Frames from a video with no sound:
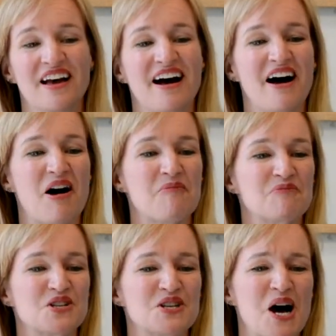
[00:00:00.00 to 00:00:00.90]

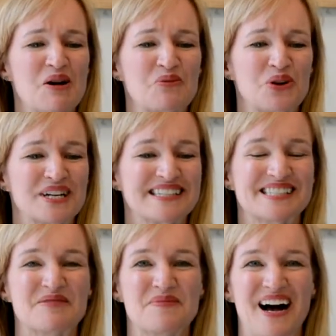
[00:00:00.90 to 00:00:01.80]
to not work in
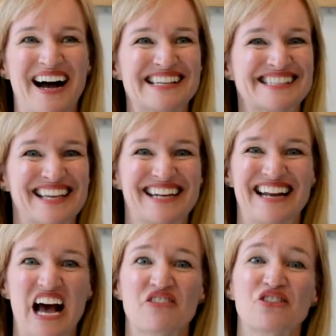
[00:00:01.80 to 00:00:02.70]
some isolated
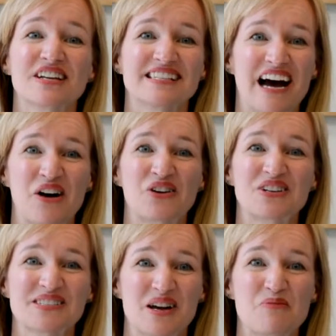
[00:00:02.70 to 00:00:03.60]
ivory tower
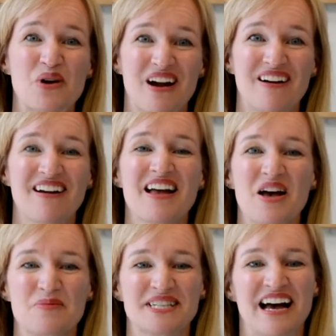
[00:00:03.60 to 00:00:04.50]
somewhere,
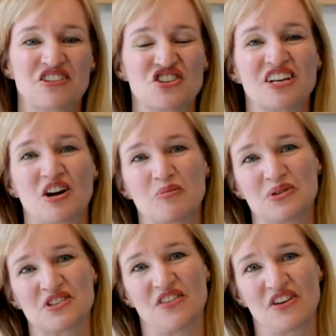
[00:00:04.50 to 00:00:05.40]
but to actually get our
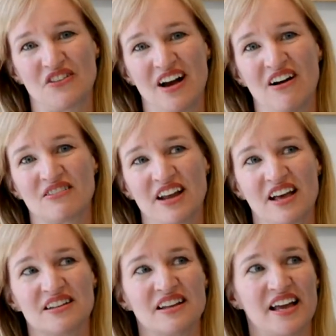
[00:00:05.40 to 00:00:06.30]
boots on the ground
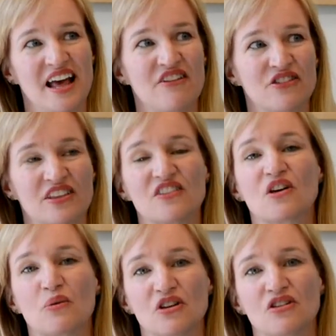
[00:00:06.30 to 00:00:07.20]
and let everything
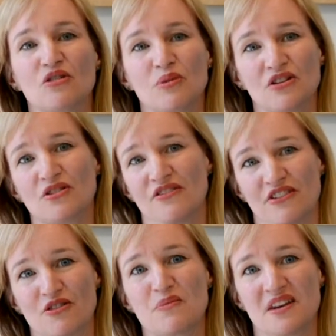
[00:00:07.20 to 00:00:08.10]
that we do be driven
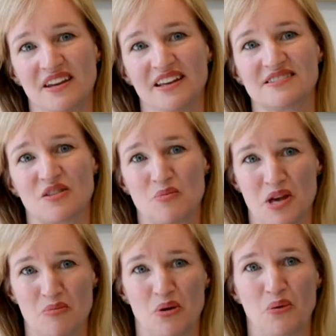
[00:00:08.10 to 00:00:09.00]
from the needs of the
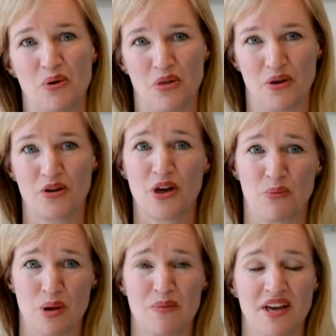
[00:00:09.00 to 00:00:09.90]
people
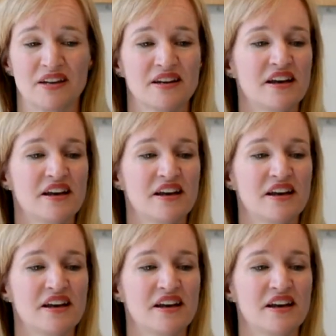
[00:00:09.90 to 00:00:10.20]
that we meet.